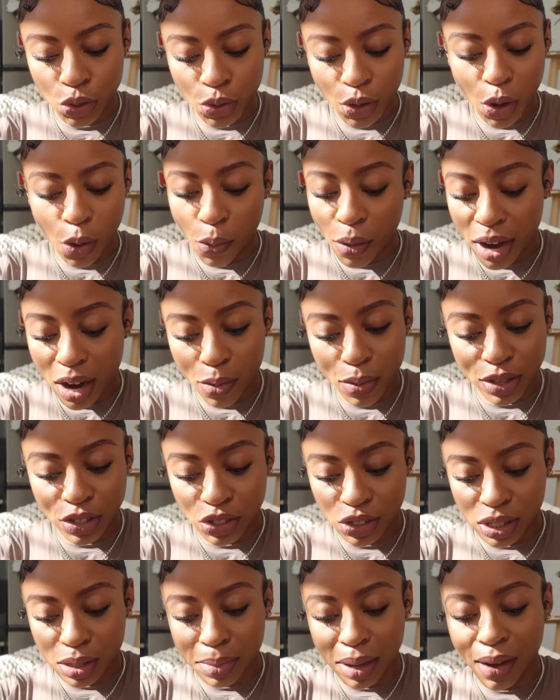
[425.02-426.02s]
You can wear it with
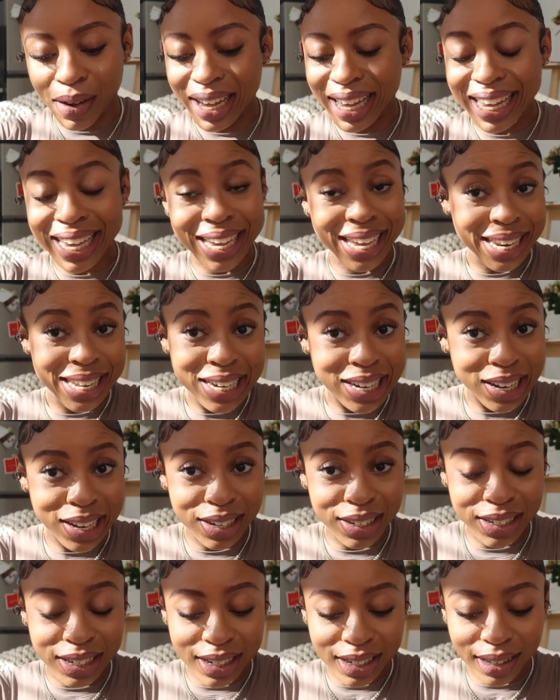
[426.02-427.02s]
just about any
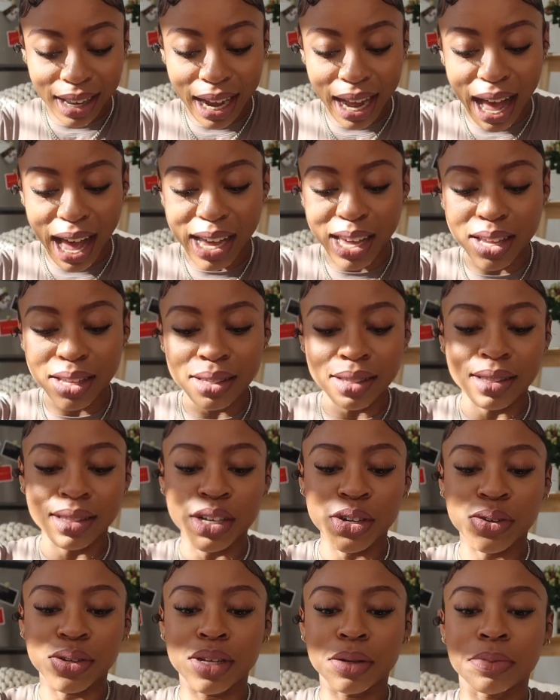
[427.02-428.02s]
color. Like, I can
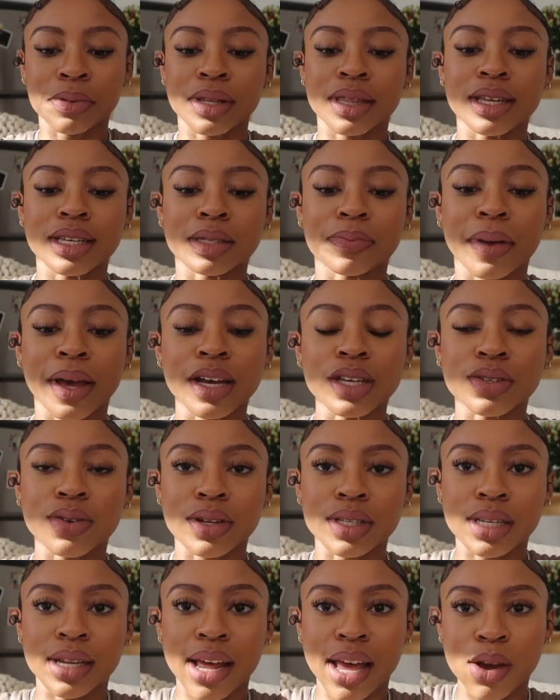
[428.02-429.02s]
literally put these pants
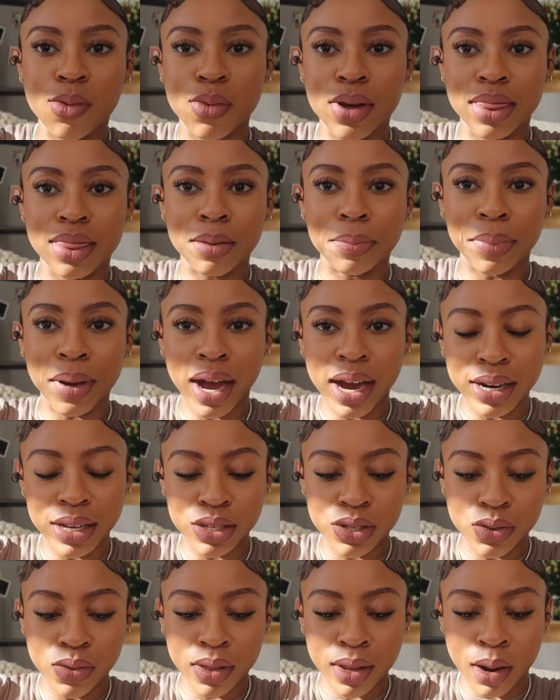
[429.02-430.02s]
on today with the
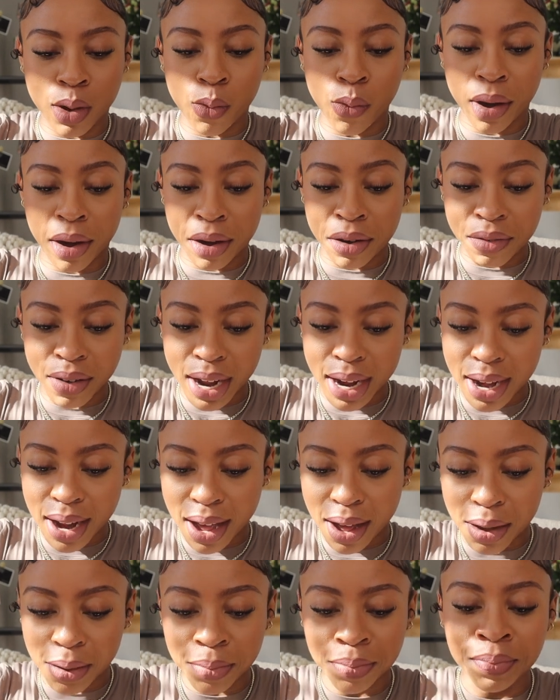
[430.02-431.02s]
bodysuit that I'm wearing right
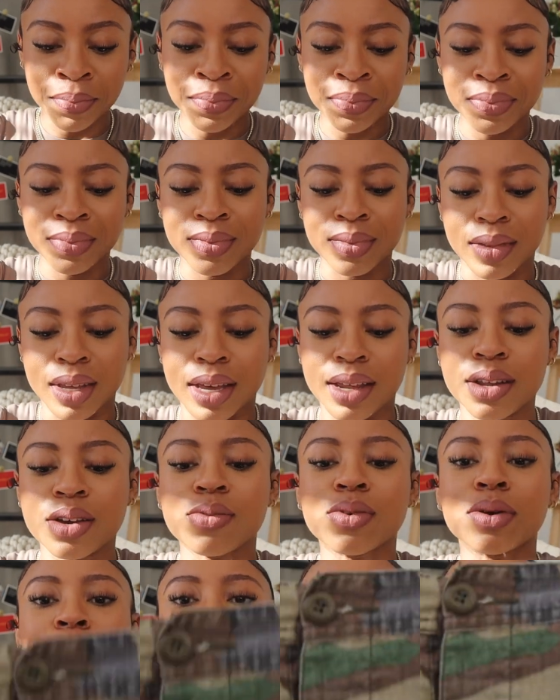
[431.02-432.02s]
now, and
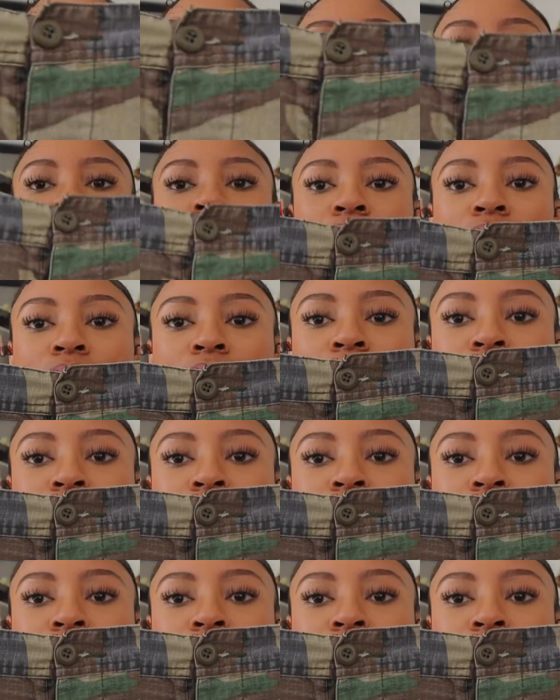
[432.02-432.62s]
it would be a look.